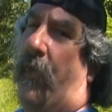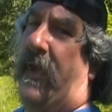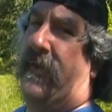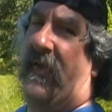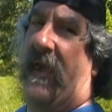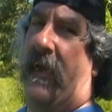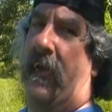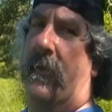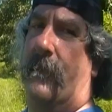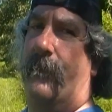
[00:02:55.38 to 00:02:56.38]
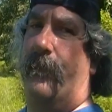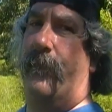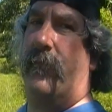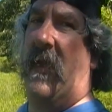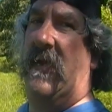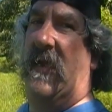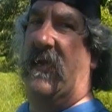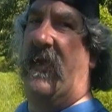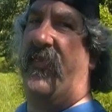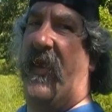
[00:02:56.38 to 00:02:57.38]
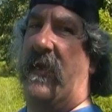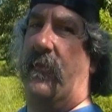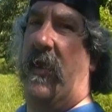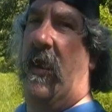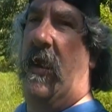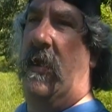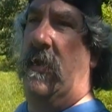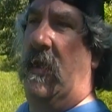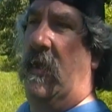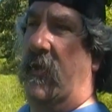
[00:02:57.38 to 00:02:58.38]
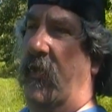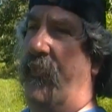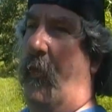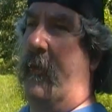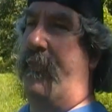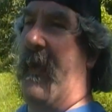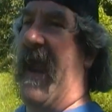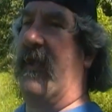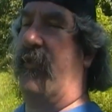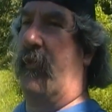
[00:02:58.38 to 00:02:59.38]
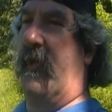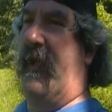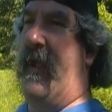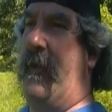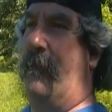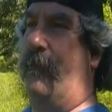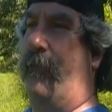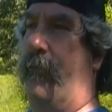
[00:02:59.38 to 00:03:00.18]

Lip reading: out right there. They sent him to this one factory,